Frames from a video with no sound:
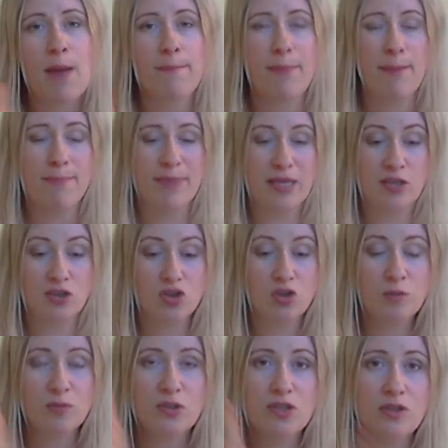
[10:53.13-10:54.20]
but being
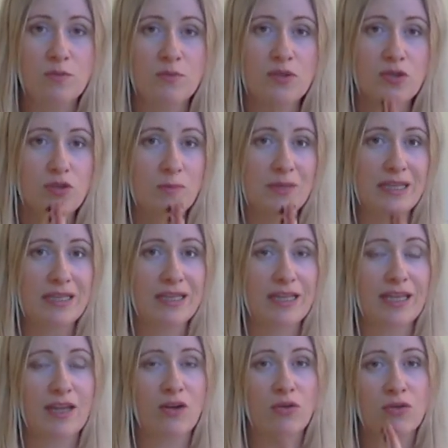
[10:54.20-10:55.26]
super, super, super
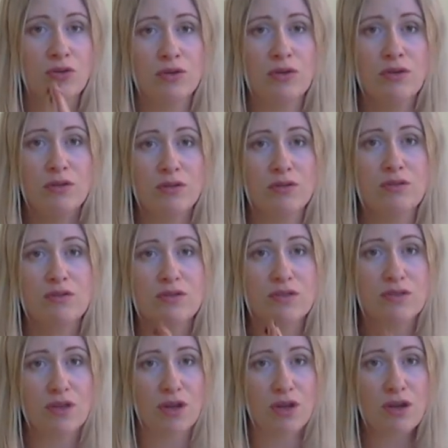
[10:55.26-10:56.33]
clear on who you
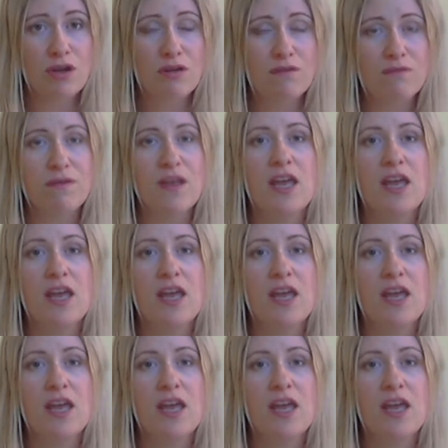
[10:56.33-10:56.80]
serve